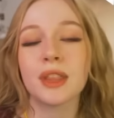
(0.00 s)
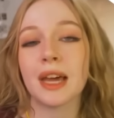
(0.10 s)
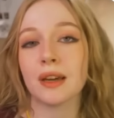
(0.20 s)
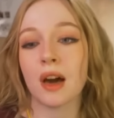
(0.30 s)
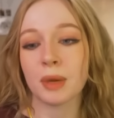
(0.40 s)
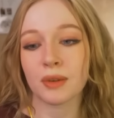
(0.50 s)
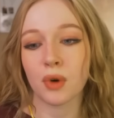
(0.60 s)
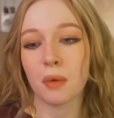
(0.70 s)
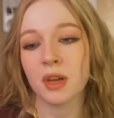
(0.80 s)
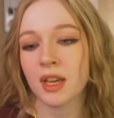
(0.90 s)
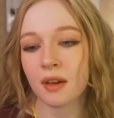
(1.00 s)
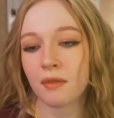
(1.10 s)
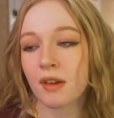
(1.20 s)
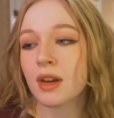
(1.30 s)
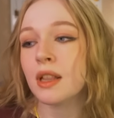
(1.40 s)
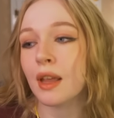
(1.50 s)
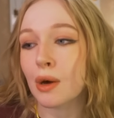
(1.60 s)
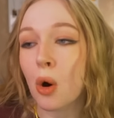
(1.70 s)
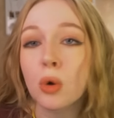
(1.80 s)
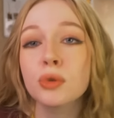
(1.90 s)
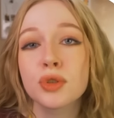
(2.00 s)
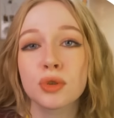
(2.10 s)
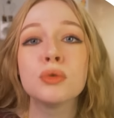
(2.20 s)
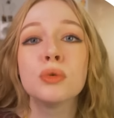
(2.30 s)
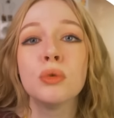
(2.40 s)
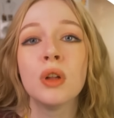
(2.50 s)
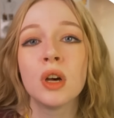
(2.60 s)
that coming from very old school